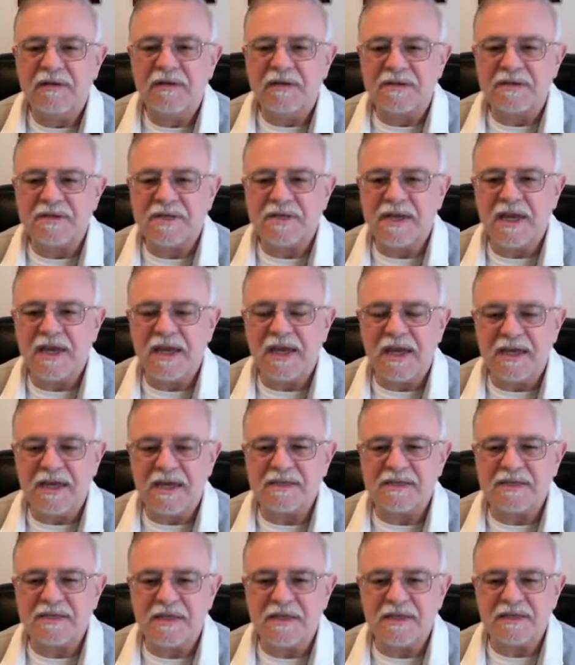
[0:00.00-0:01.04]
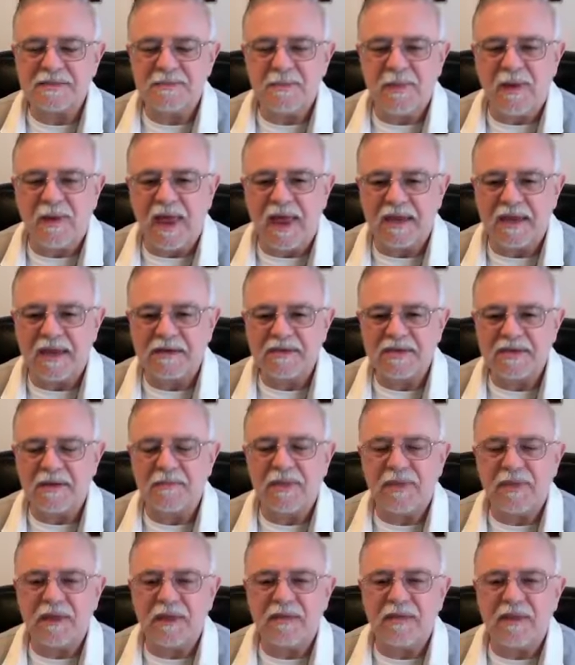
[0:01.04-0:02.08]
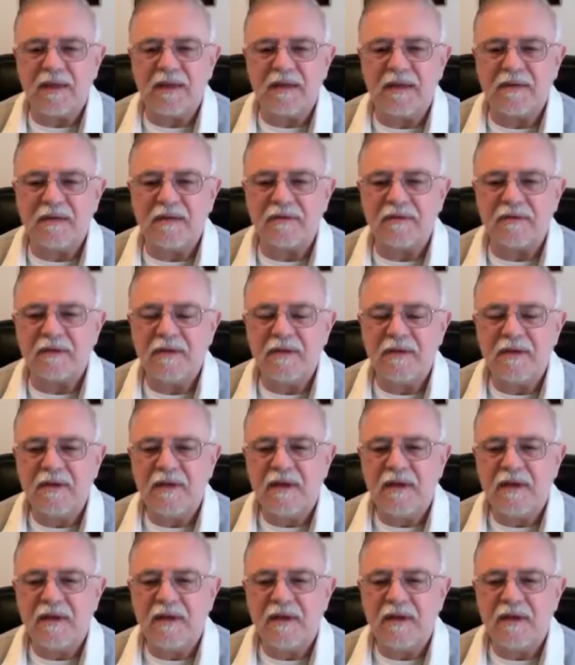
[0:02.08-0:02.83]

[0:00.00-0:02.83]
to see, is this plan something that is